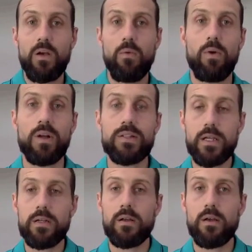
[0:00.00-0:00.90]
what I
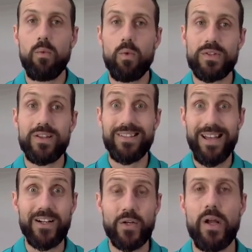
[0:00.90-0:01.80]
did was I
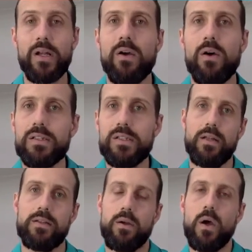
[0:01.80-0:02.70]
started creating
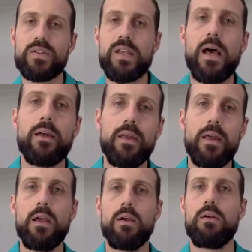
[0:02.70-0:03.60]
content. So I was out
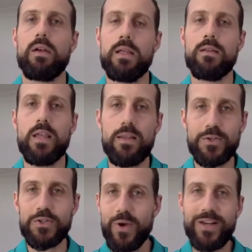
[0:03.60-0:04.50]
there in the
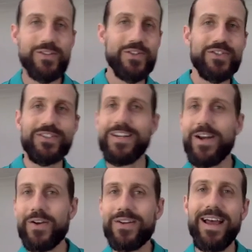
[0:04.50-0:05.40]
trenches,
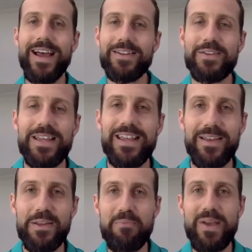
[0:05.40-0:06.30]
out at
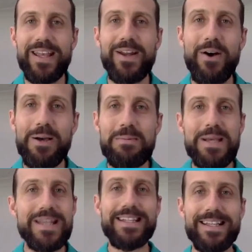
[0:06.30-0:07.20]
the B&I
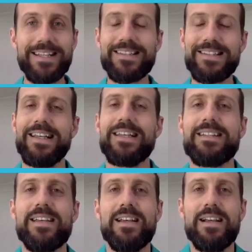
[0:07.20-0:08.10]
meetings and
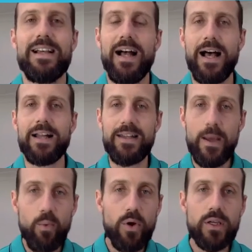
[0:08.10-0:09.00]

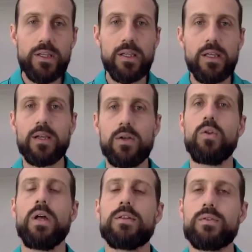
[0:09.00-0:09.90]
networking and
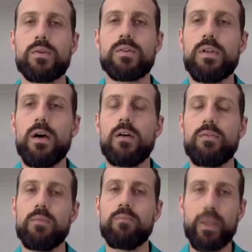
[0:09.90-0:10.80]
all that sort of stuff.
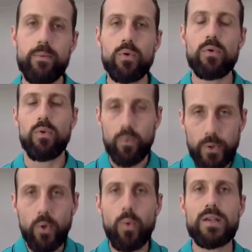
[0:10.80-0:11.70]
And people would
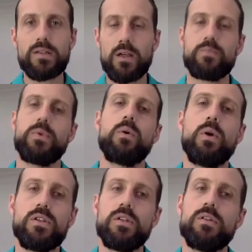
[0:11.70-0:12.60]
always ask me
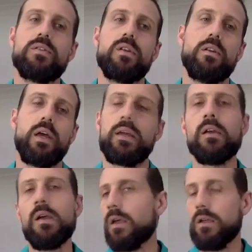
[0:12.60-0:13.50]
questions. They're
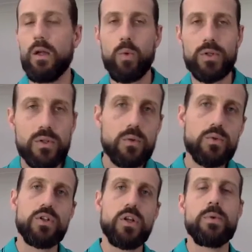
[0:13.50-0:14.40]
like, what tool
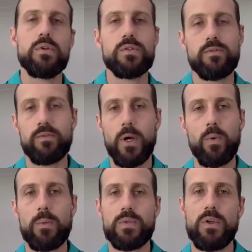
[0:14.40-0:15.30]
should I be using for
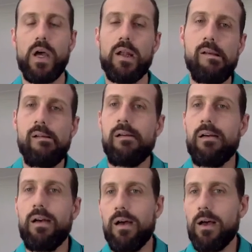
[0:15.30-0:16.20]
my
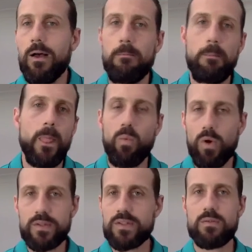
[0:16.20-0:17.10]
website?
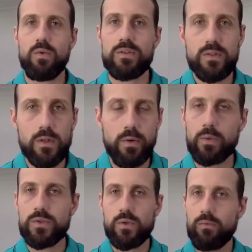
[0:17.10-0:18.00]
What's the correct
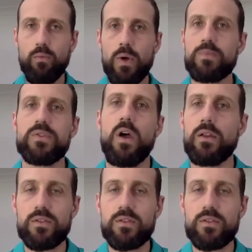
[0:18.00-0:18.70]
sort of website